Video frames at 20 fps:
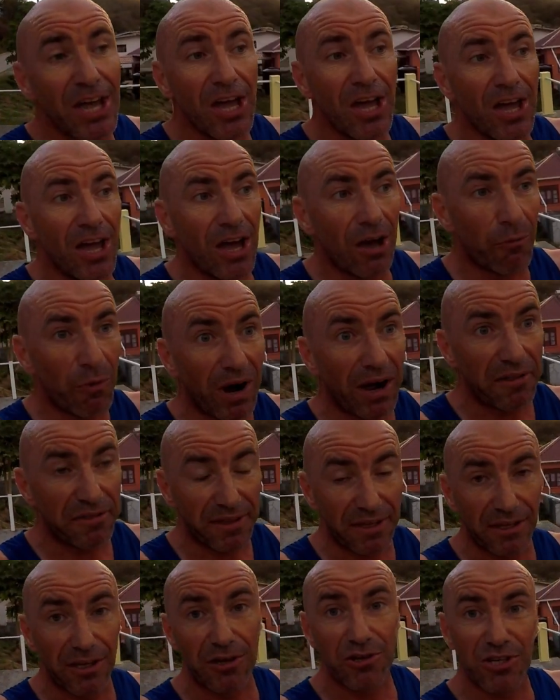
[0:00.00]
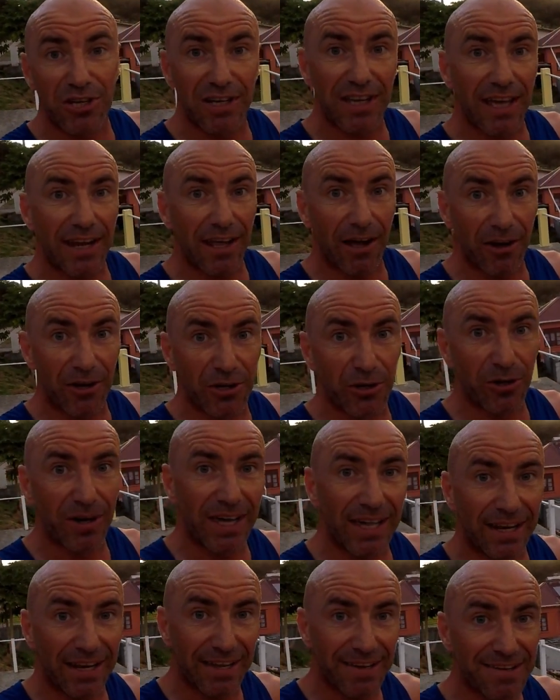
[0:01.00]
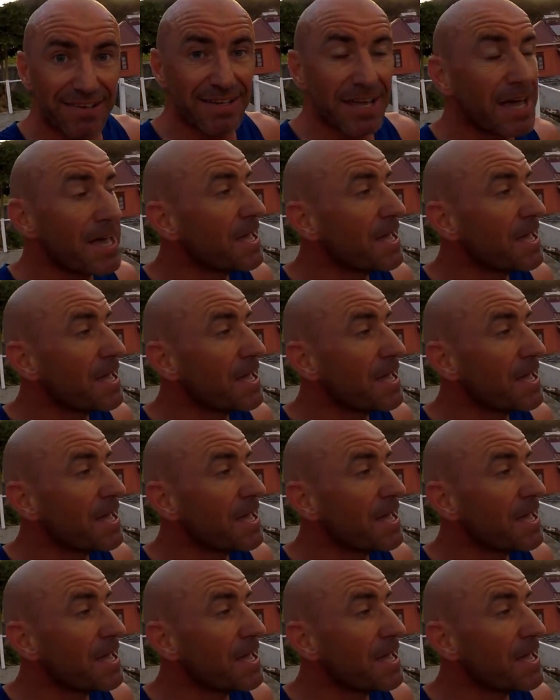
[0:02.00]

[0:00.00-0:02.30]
and why I think you should get it on your hit list